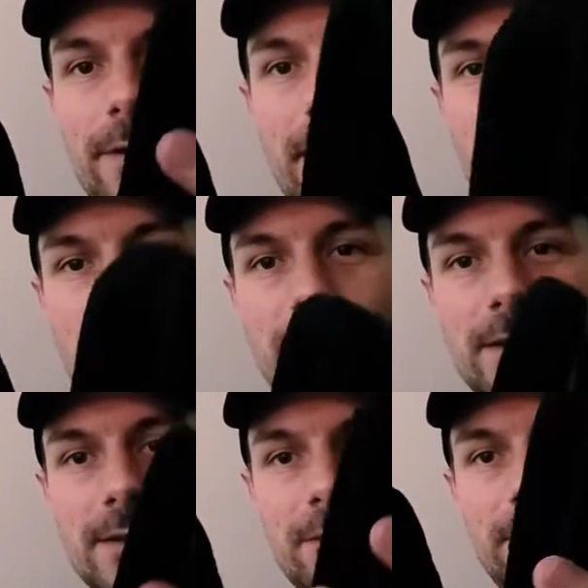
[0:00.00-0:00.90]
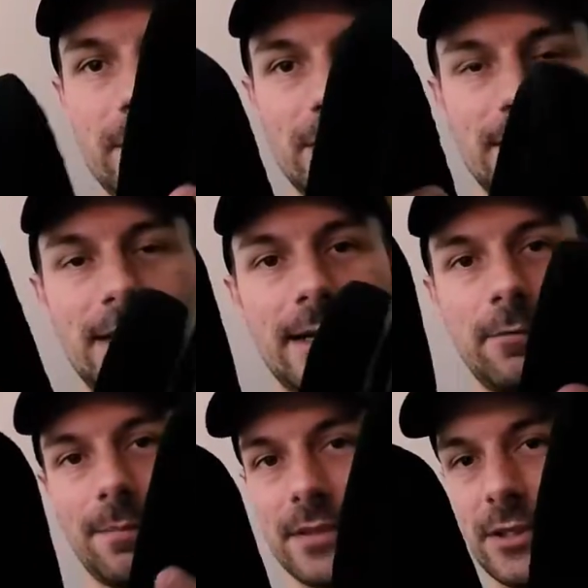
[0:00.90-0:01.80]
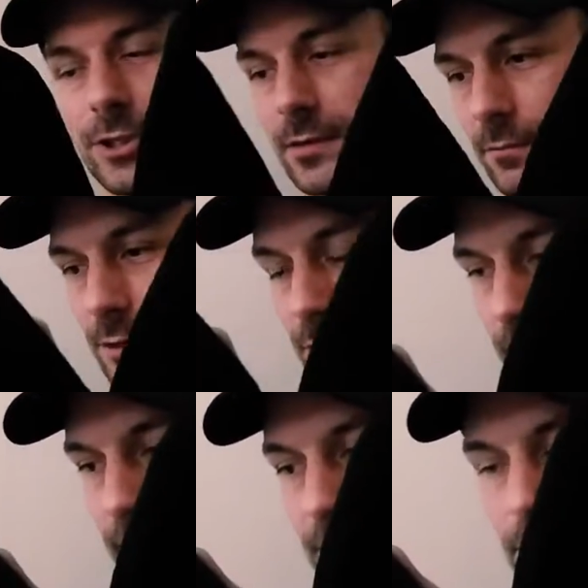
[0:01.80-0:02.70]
there as well, so we're not just stuck in one position, which is always a